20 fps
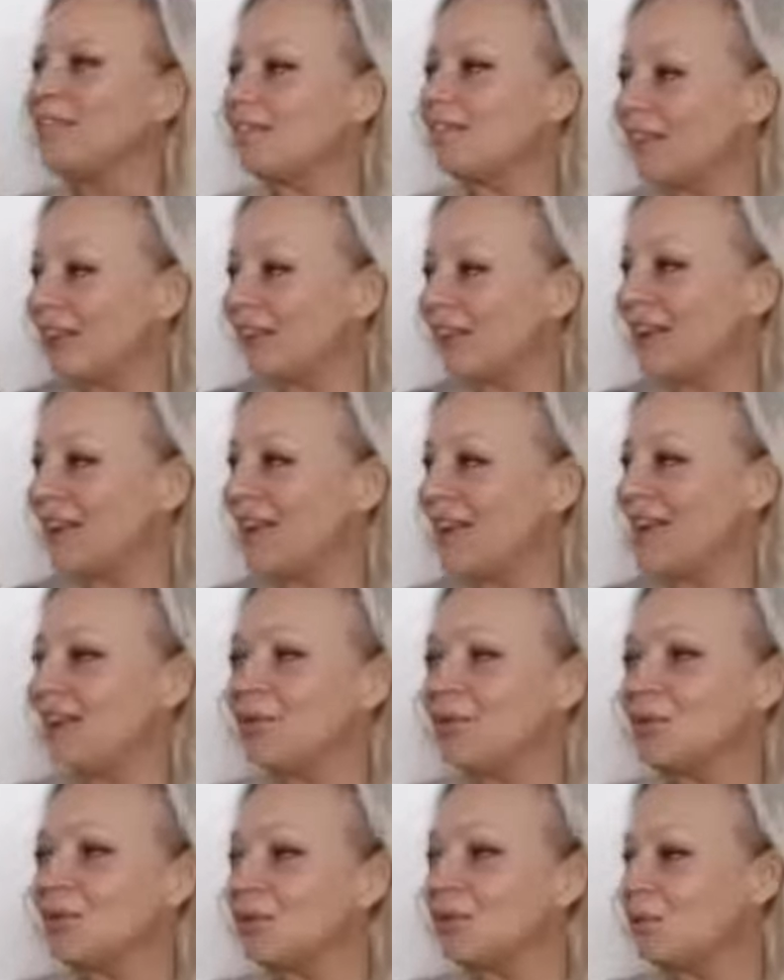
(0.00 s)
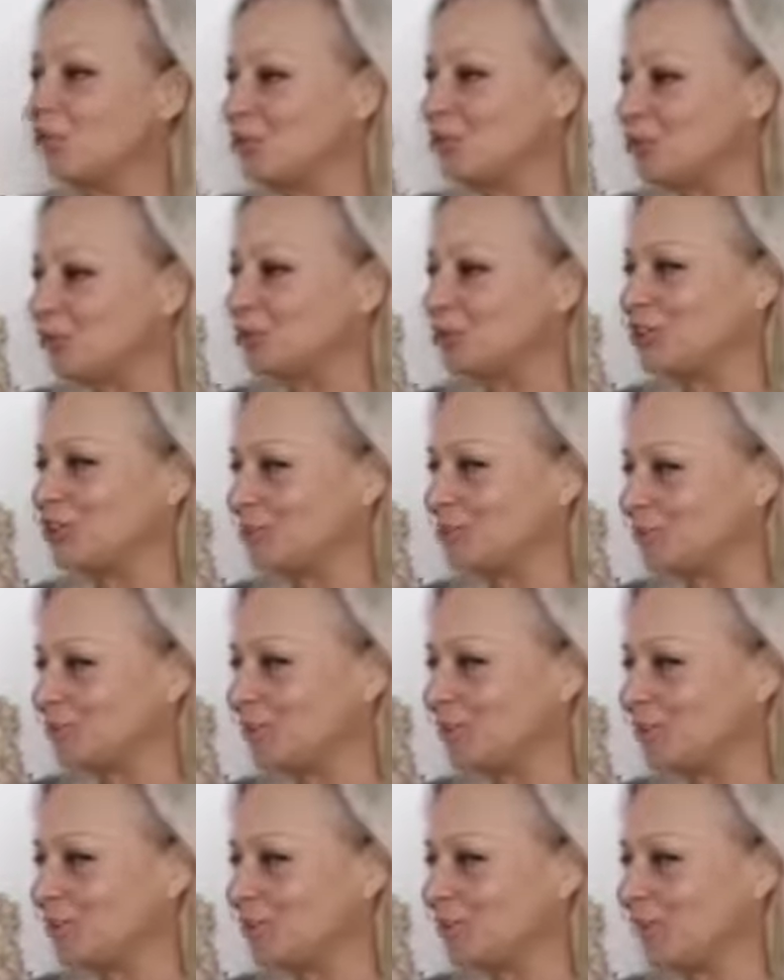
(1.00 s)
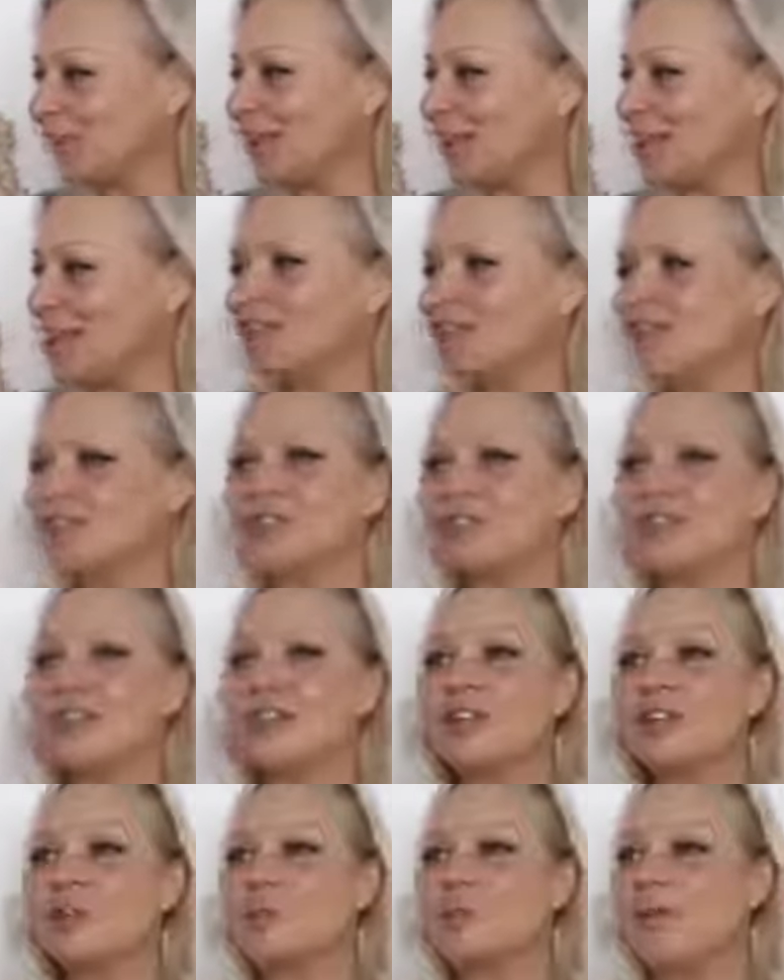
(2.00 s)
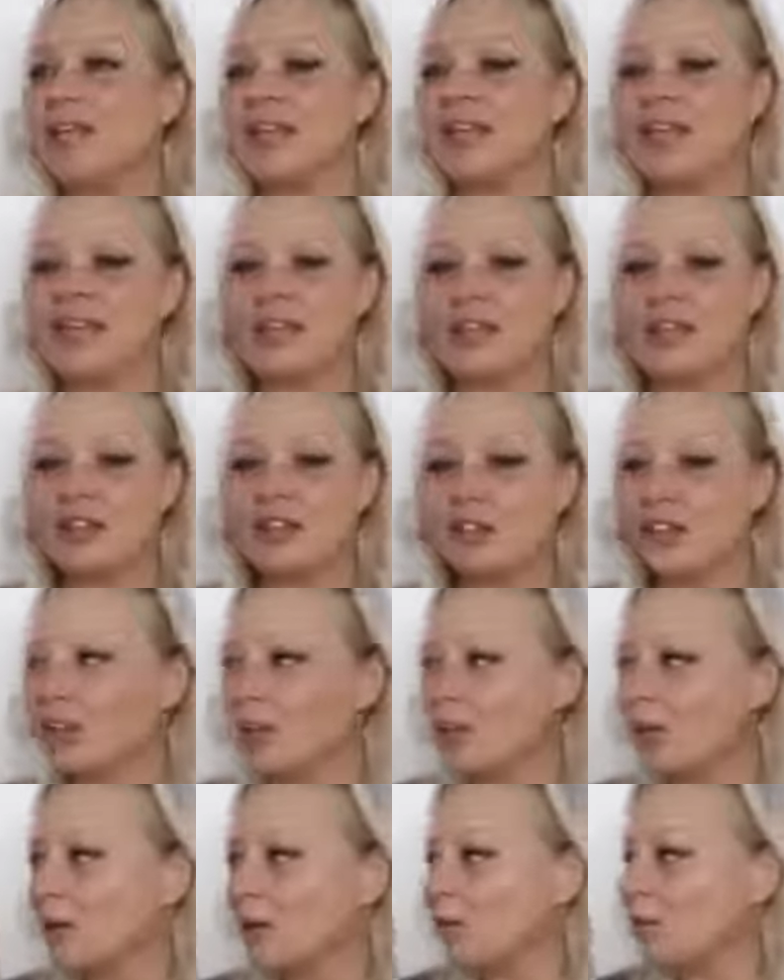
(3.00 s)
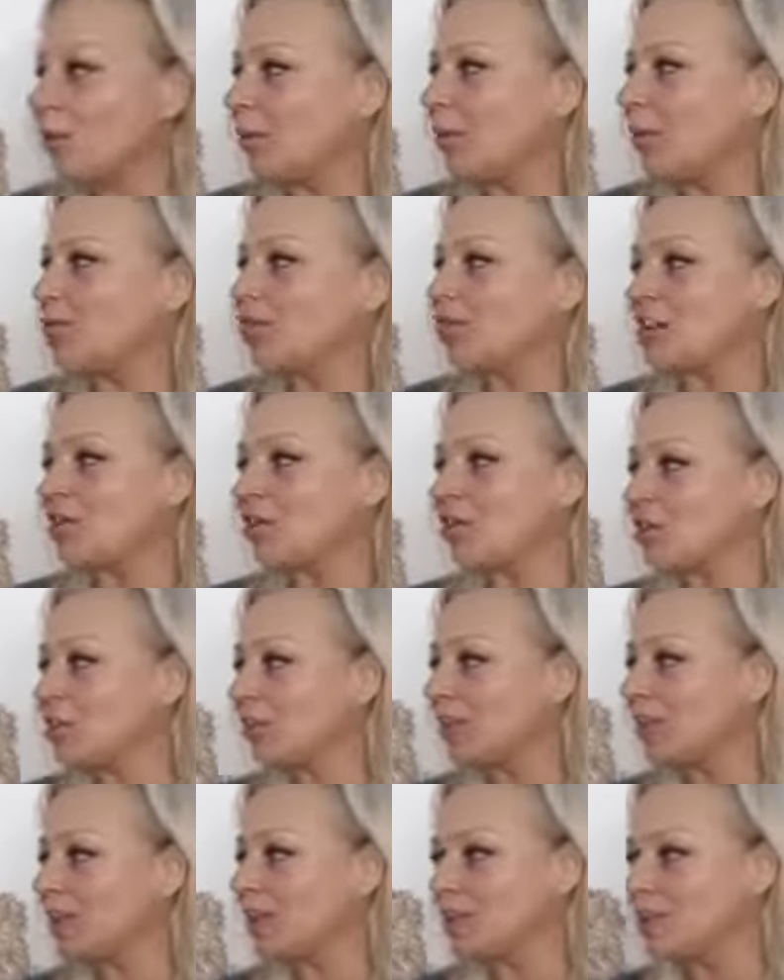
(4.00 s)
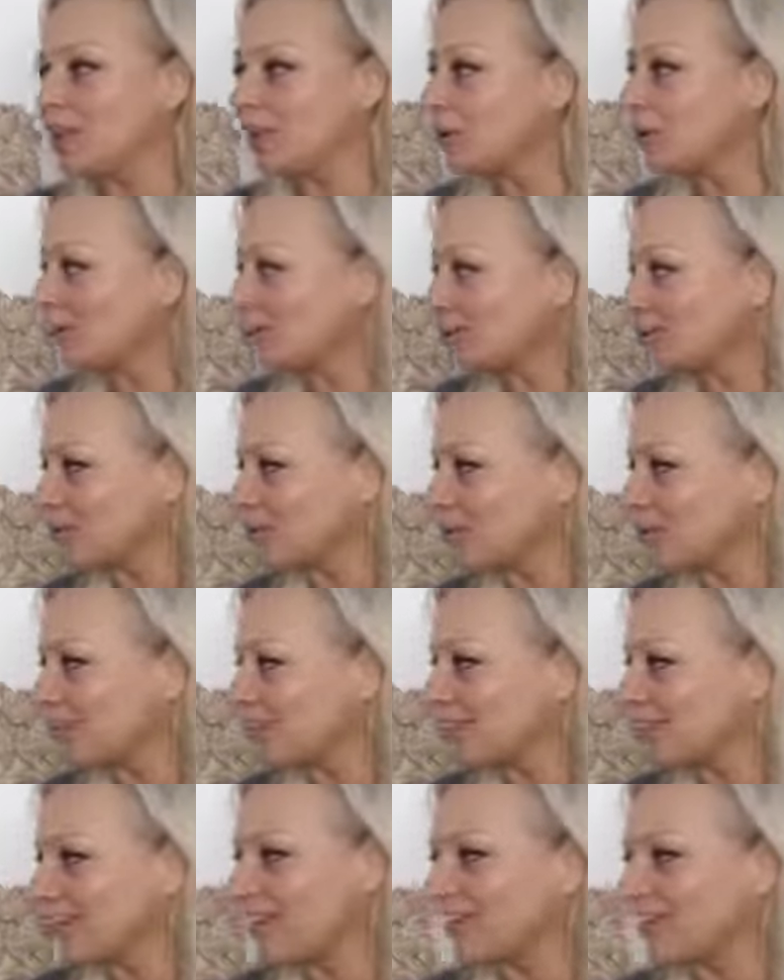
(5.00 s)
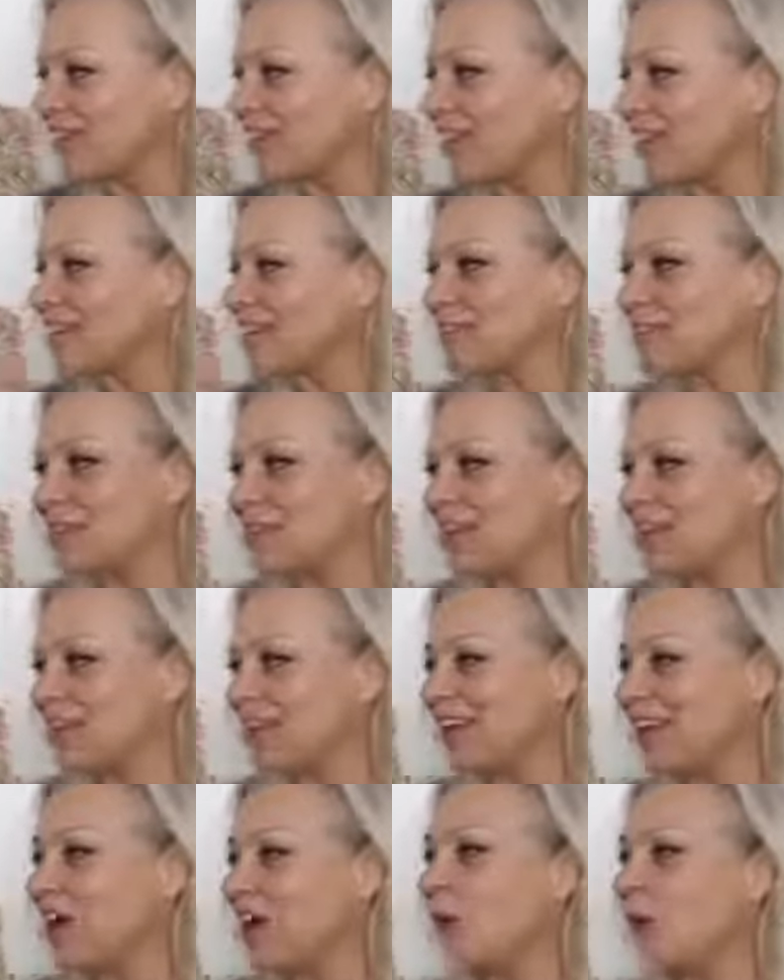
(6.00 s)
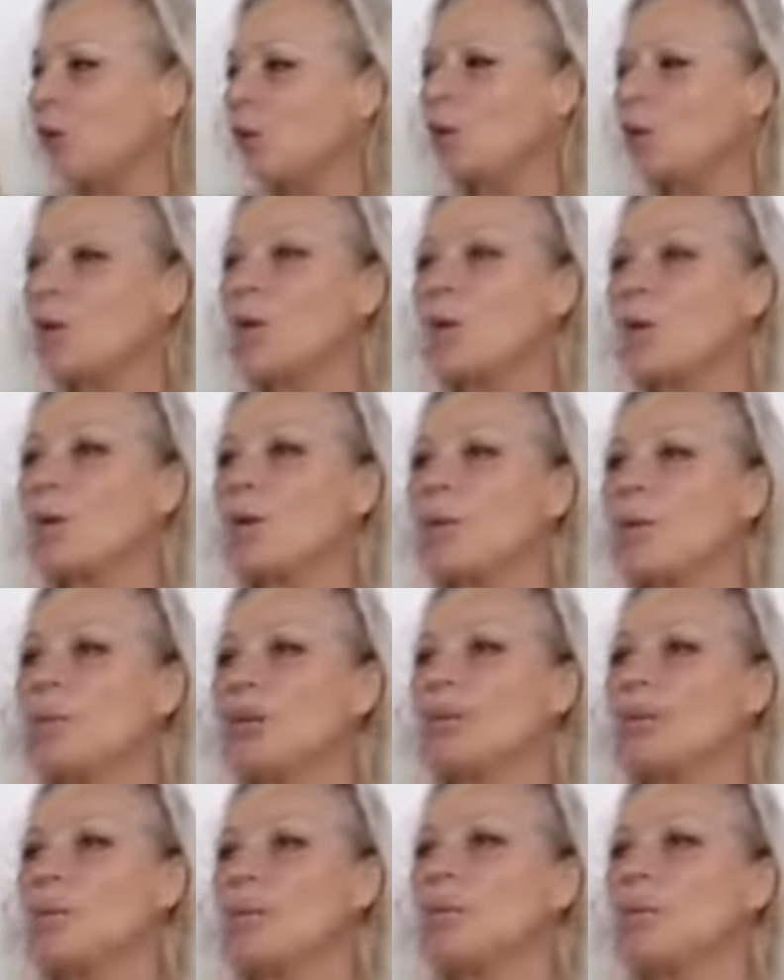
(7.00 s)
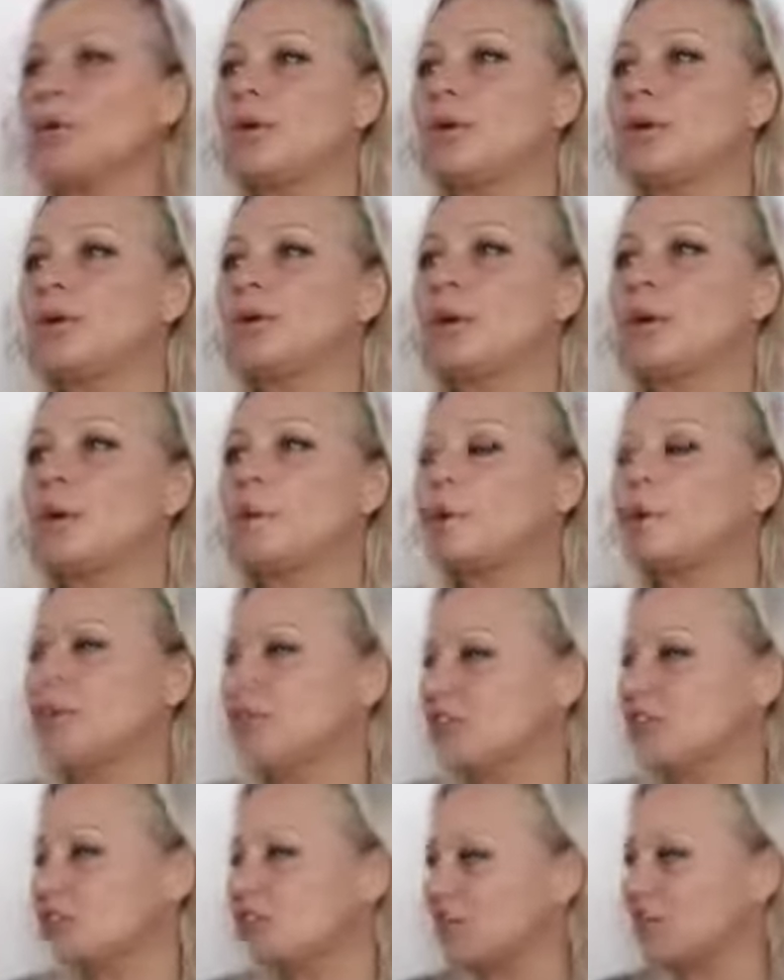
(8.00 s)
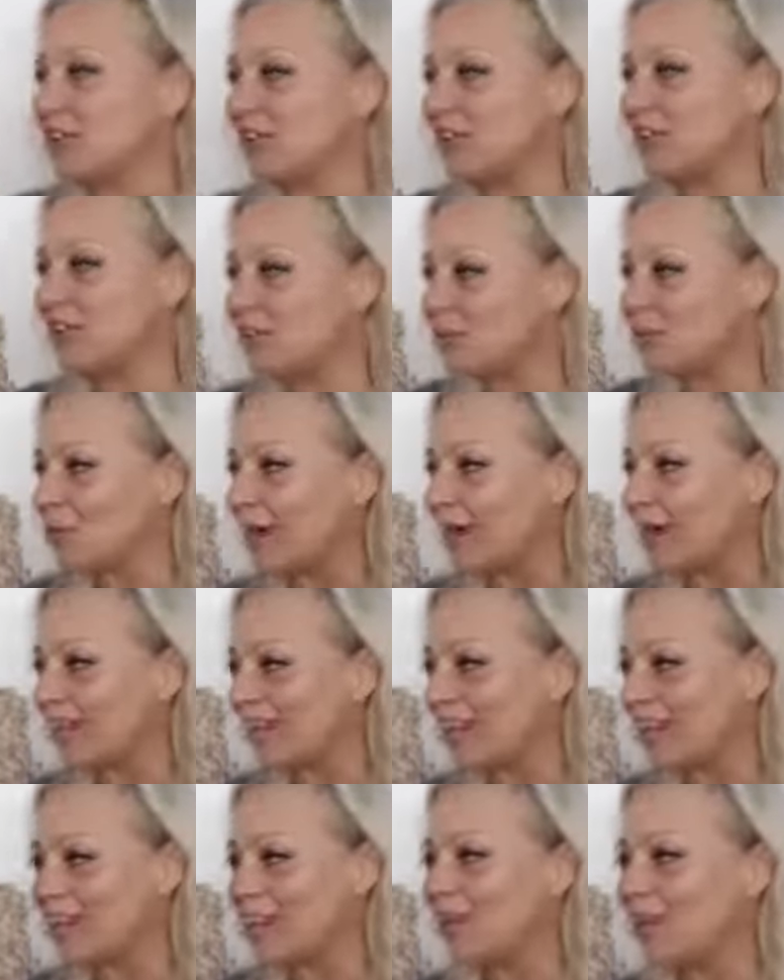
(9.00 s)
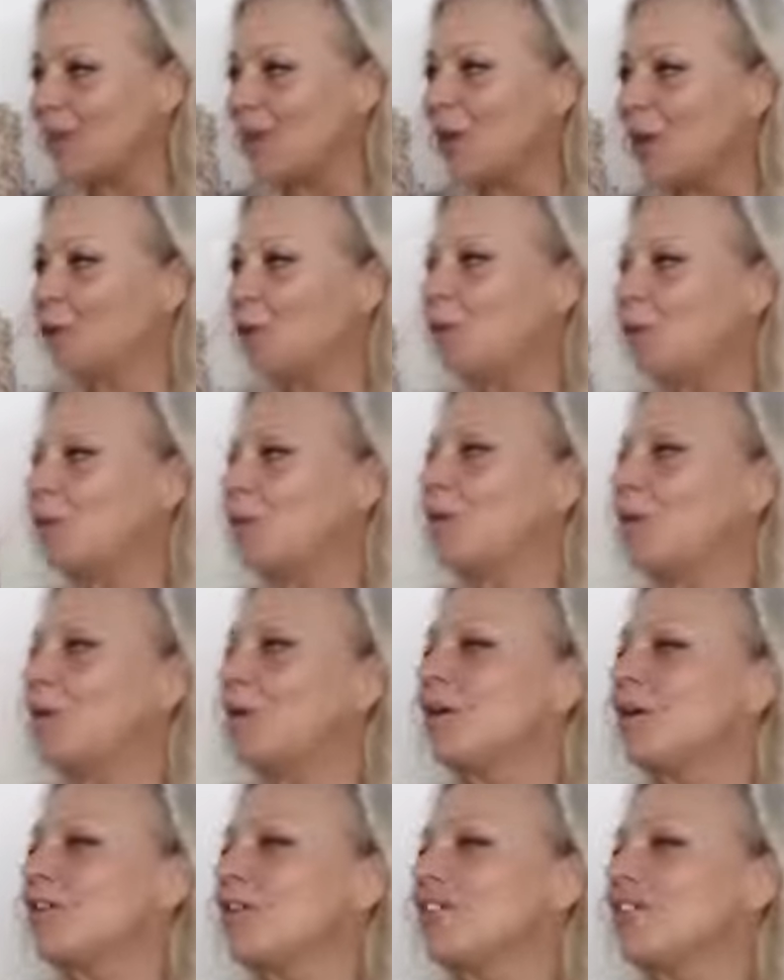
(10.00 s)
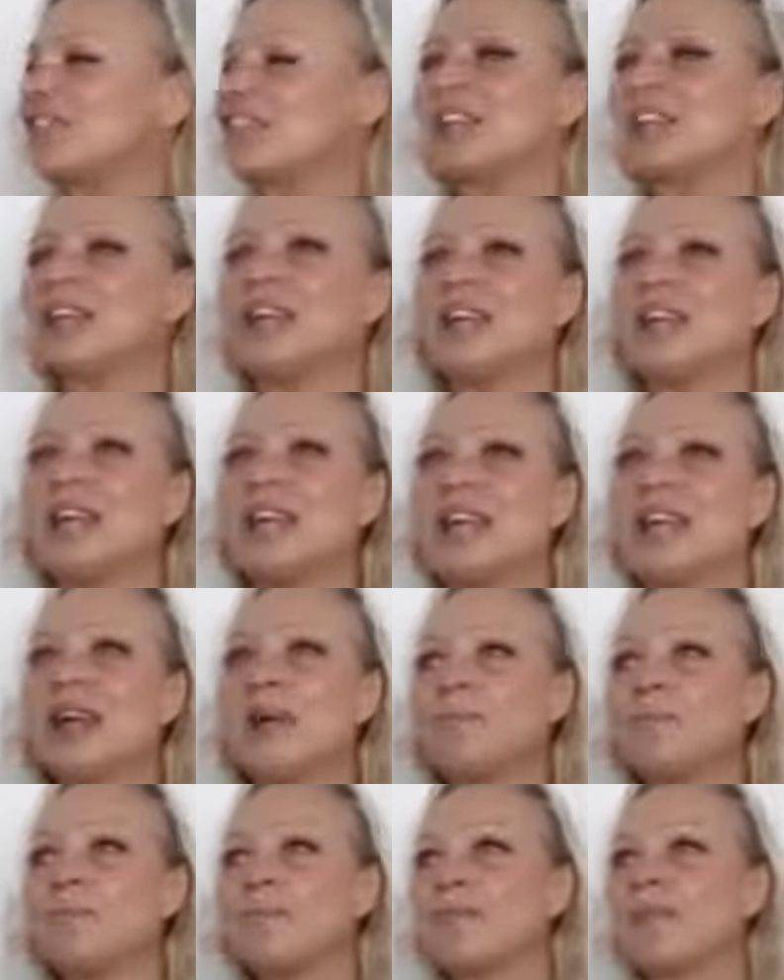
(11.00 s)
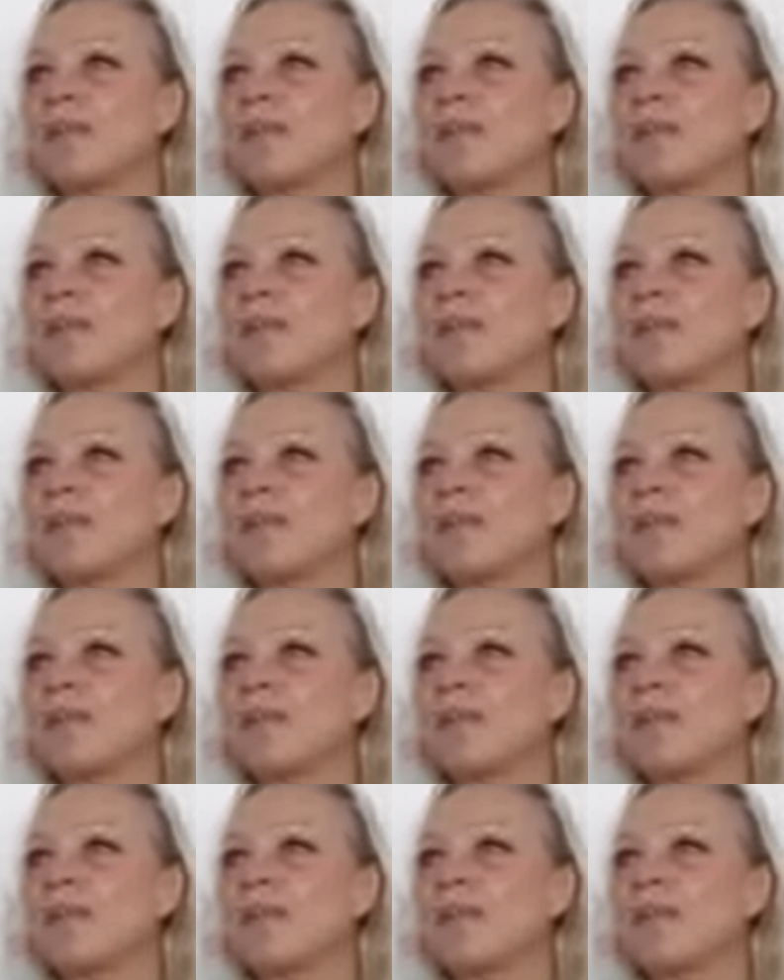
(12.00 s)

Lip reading: that I wasn't used to. So it could be, a check with money in the post randomly, or people approaching me in a different way, or suddenly